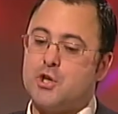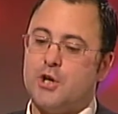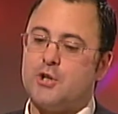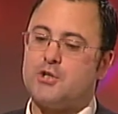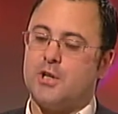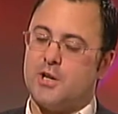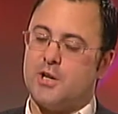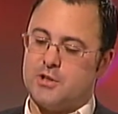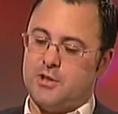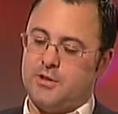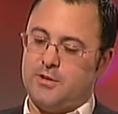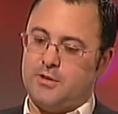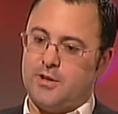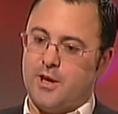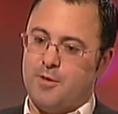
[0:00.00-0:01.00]
Churchill
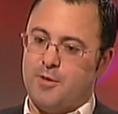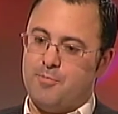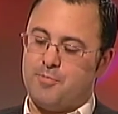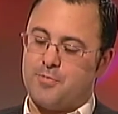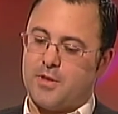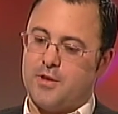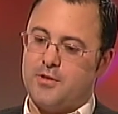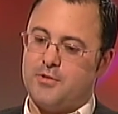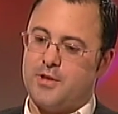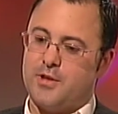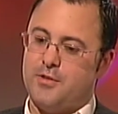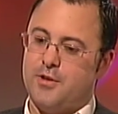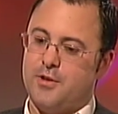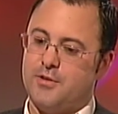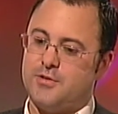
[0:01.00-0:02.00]
actually
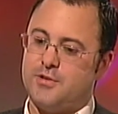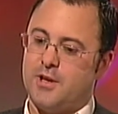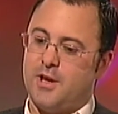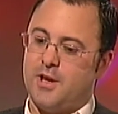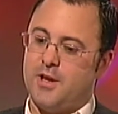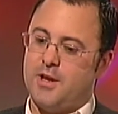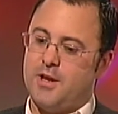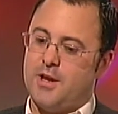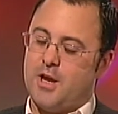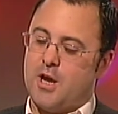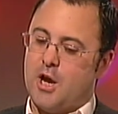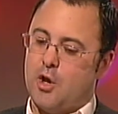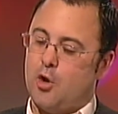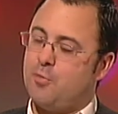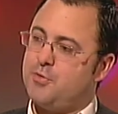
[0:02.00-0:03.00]
said that
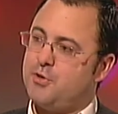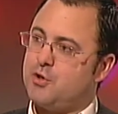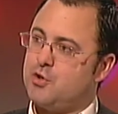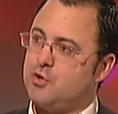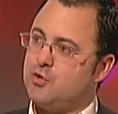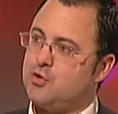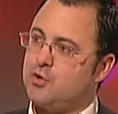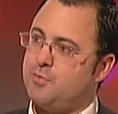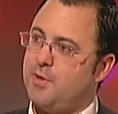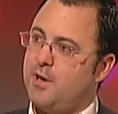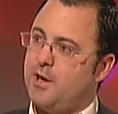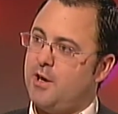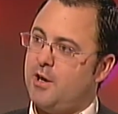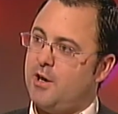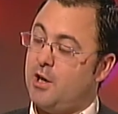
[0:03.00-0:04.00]
an opposition should
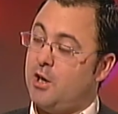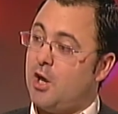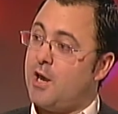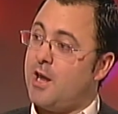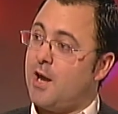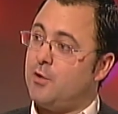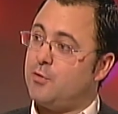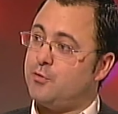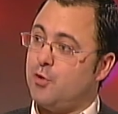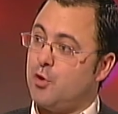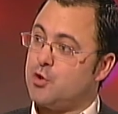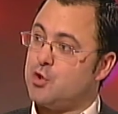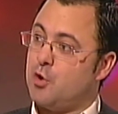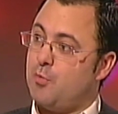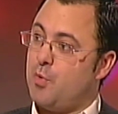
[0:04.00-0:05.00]
be a lighthouse, not
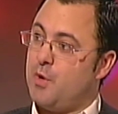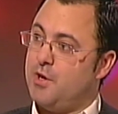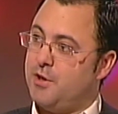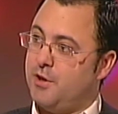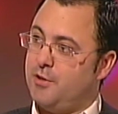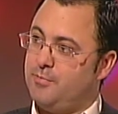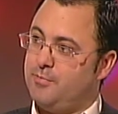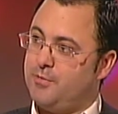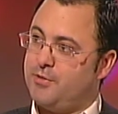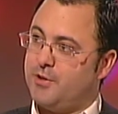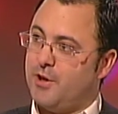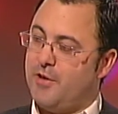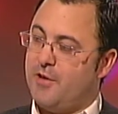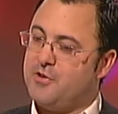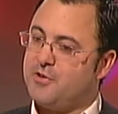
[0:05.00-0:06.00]
a shop window.
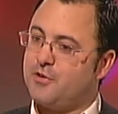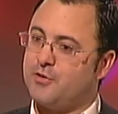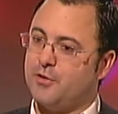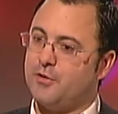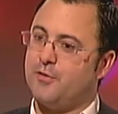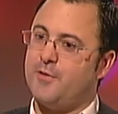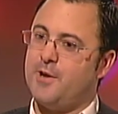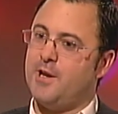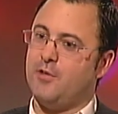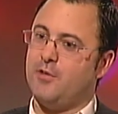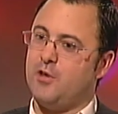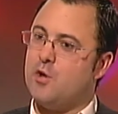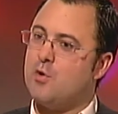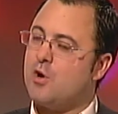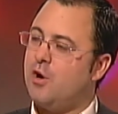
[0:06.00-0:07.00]
So there is a sort of a feeling
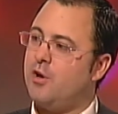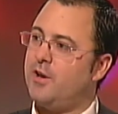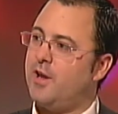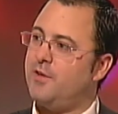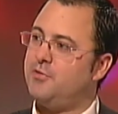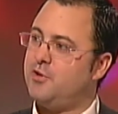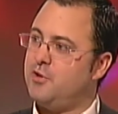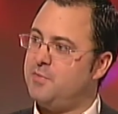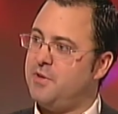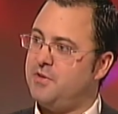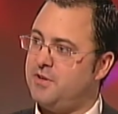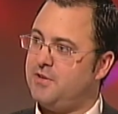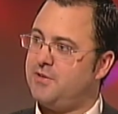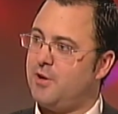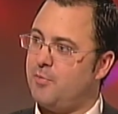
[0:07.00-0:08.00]
that you can't have too
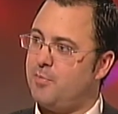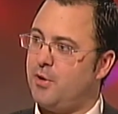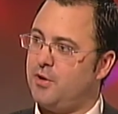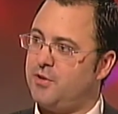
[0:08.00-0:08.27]
many detailed